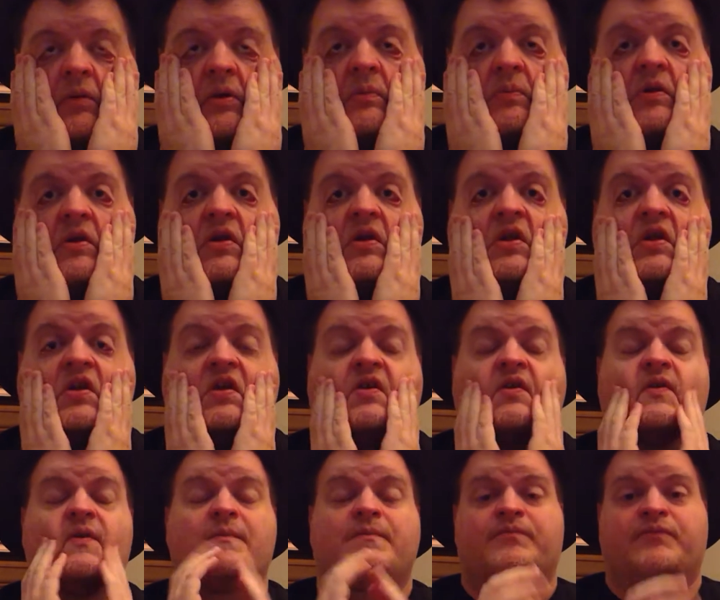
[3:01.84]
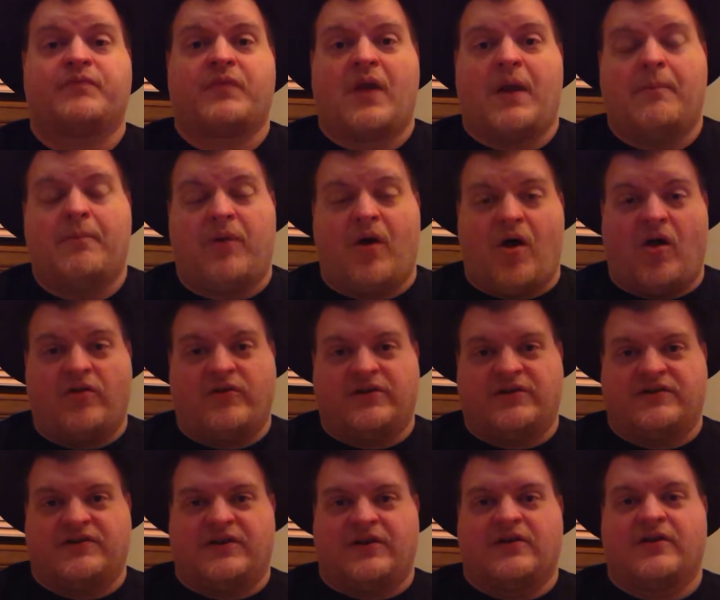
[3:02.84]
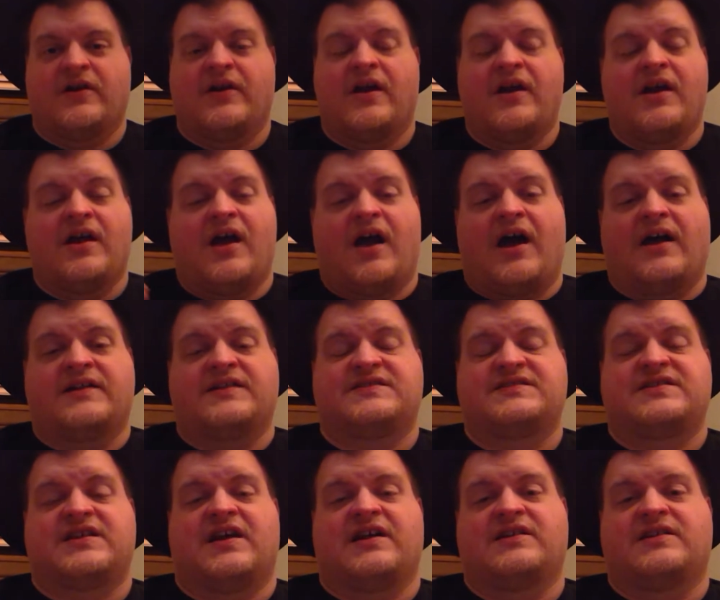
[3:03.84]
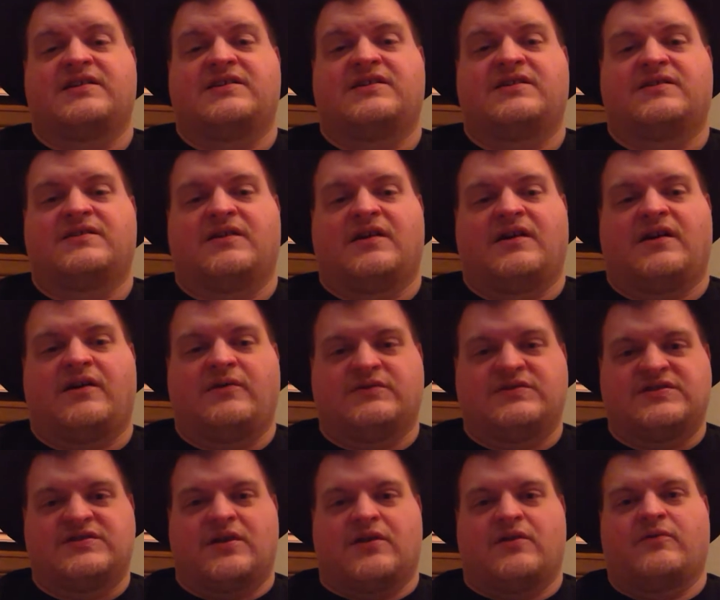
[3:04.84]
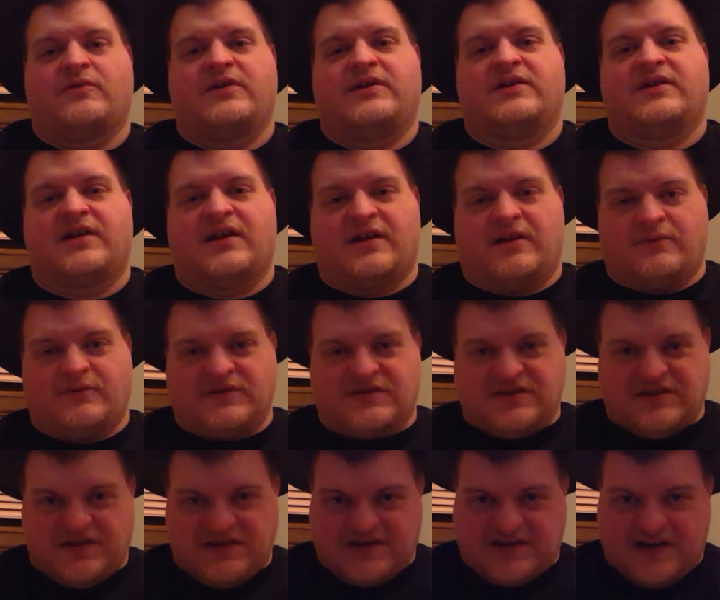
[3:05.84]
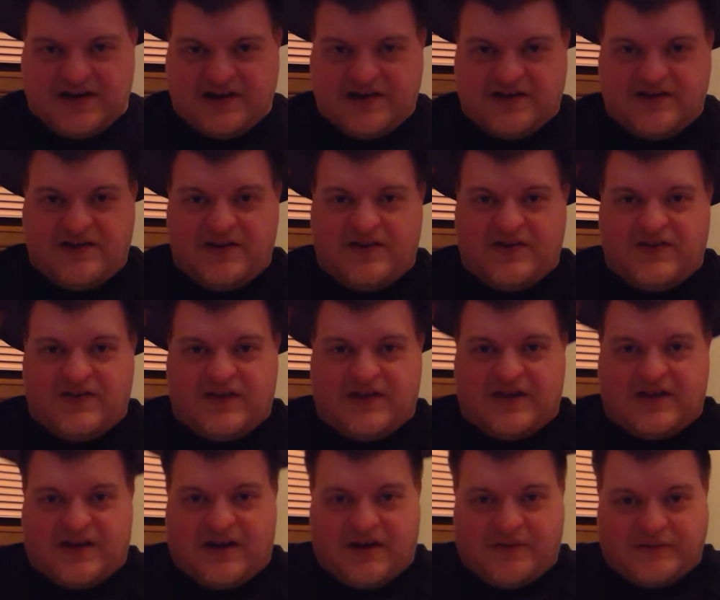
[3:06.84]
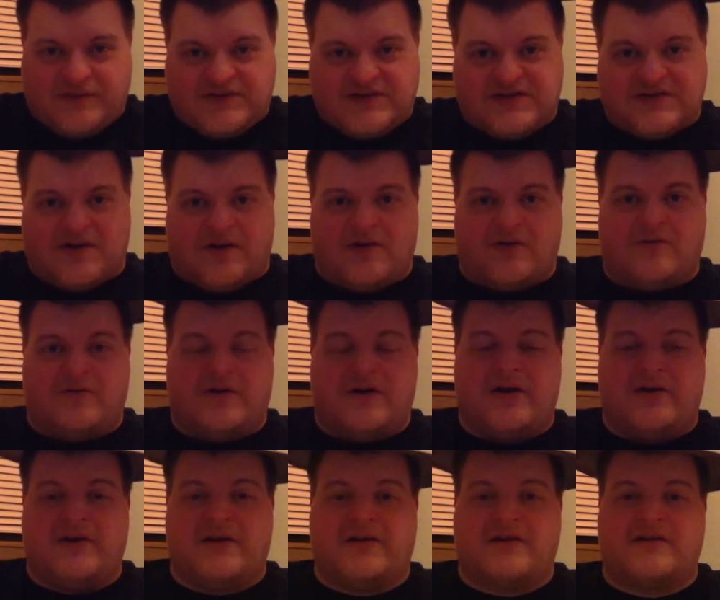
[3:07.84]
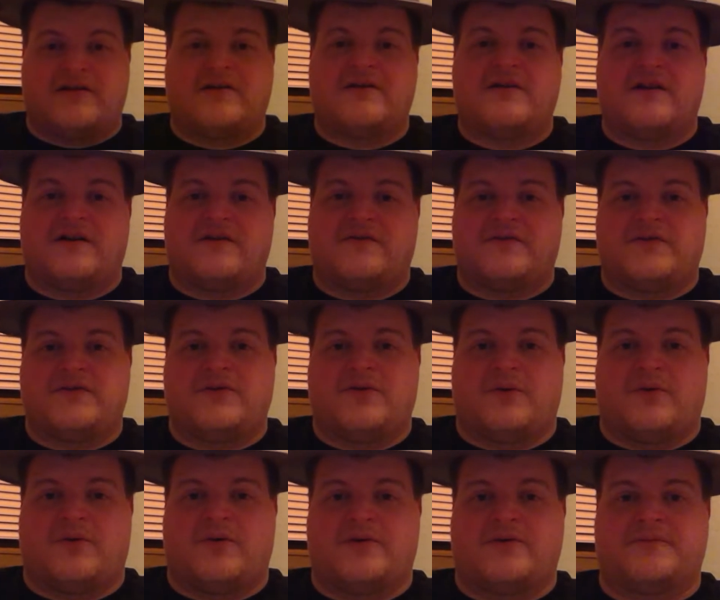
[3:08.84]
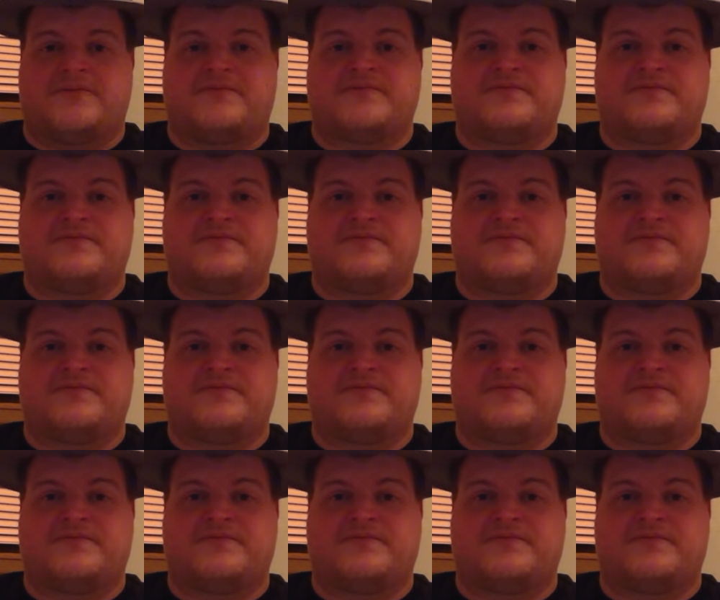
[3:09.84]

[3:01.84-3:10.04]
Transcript: It might be the pollen in the air. I decided I would start reading, and I was decided that I would start wearing a fedora.